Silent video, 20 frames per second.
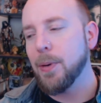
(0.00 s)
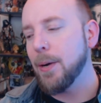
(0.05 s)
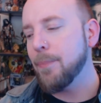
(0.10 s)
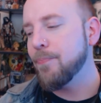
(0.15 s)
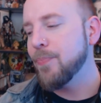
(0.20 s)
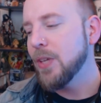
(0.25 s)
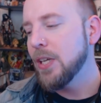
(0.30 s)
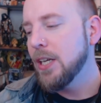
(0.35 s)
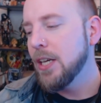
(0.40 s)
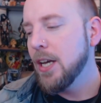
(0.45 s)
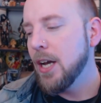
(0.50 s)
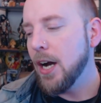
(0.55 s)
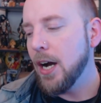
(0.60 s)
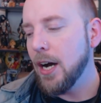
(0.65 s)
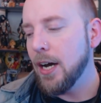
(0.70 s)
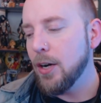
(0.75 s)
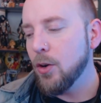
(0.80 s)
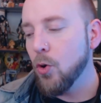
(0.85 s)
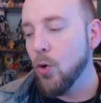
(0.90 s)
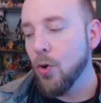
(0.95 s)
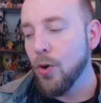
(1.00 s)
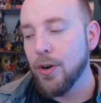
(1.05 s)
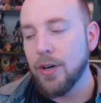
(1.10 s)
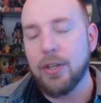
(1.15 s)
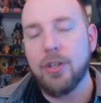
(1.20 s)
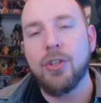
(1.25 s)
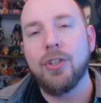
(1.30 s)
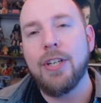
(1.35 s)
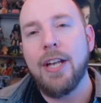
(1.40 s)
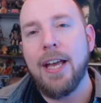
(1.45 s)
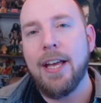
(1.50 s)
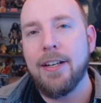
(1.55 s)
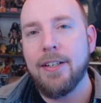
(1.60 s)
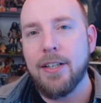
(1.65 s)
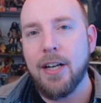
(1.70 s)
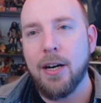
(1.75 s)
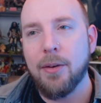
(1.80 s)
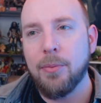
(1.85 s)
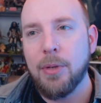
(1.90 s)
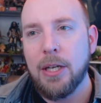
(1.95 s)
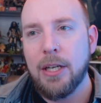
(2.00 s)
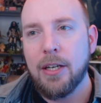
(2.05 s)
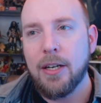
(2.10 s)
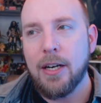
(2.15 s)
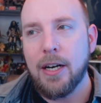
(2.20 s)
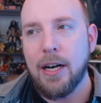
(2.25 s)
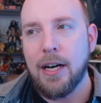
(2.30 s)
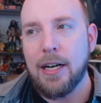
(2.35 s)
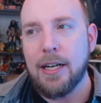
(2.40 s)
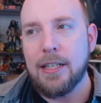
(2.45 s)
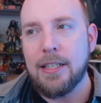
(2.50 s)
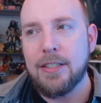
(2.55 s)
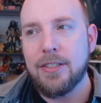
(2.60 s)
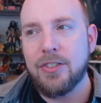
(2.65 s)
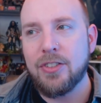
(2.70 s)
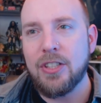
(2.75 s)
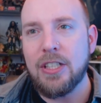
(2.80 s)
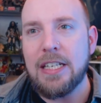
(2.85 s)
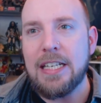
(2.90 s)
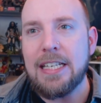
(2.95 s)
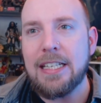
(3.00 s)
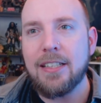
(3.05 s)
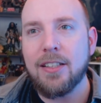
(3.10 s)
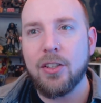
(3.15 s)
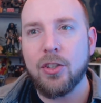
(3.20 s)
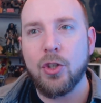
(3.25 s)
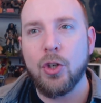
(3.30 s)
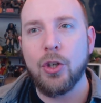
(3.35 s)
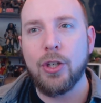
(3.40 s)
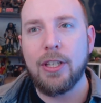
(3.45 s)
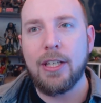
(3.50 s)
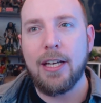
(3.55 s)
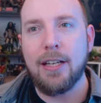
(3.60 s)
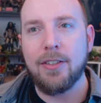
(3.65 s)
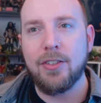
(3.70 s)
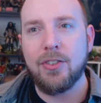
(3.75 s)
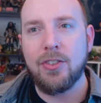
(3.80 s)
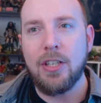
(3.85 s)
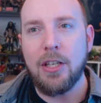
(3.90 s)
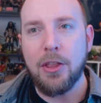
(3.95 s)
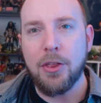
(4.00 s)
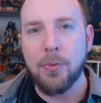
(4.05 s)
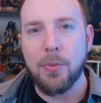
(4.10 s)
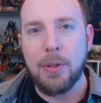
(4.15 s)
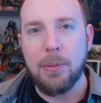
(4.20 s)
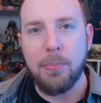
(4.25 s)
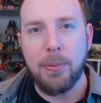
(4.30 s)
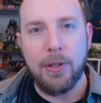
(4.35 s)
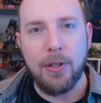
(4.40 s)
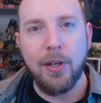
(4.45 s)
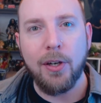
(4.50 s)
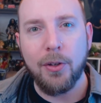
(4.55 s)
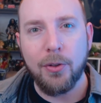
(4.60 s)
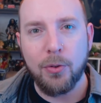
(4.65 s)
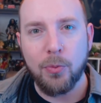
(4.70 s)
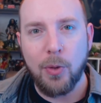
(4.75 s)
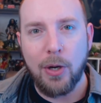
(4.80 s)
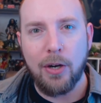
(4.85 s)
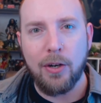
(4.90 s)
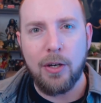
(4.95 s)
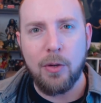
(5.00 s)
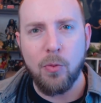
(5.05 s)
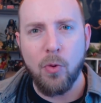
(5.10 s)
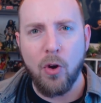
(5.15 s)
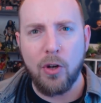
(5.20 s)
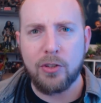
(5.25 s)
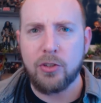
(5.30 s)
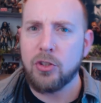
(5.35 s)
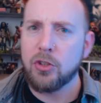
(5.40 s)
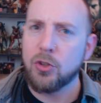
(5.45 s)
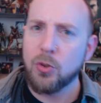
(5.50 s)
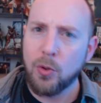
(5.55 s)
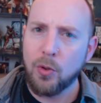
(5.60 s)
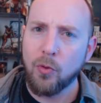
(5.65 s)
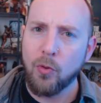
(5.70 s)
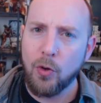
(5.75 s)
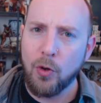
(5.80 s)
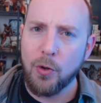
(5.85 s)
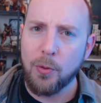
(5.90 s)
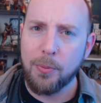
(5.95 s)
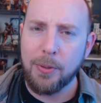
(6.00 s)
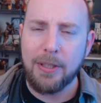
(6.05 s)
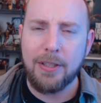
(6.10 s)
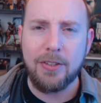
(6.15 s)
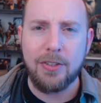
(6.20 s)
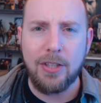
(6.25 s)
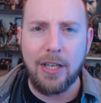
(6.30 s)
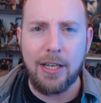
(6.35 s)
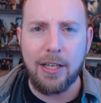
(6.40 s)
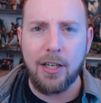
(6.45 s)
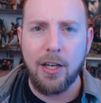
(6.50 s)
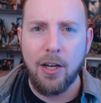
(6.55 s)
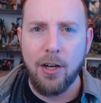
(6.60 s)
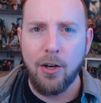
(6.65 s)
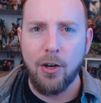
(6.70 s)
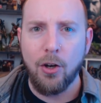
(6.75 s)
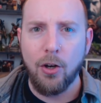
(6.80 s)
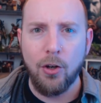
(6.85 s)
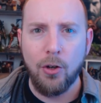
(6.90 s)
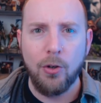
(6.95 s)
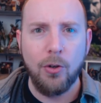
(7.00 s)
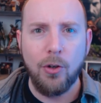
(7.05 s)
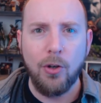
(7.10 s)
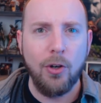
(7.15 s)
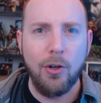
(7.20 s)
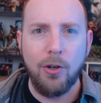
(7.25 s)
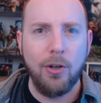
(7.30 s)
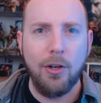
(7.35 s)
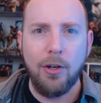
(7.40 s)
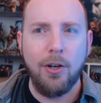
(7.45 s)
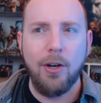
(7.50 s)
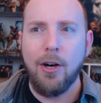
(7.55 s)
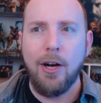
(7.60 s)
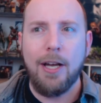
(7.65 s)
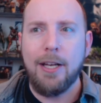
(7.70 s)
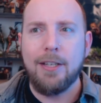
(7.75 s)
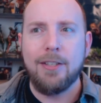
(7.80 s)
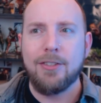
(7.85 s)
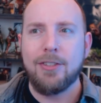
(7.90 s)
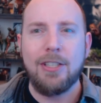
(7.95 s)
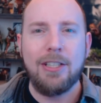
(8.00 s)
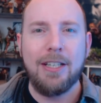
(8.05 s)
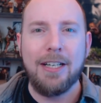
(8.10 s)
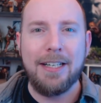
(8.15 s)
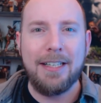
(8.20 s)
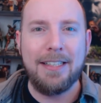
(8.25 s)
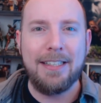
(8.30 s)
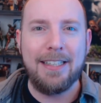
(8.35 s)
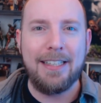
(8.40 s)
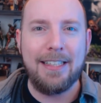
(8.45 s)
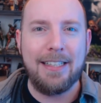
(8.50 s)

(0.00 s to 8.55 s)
But, uh, or it could end up, uh, Siddiq could get C3PO'd where he walks into a room and is like, oh, oh, oh I didn't see nothing.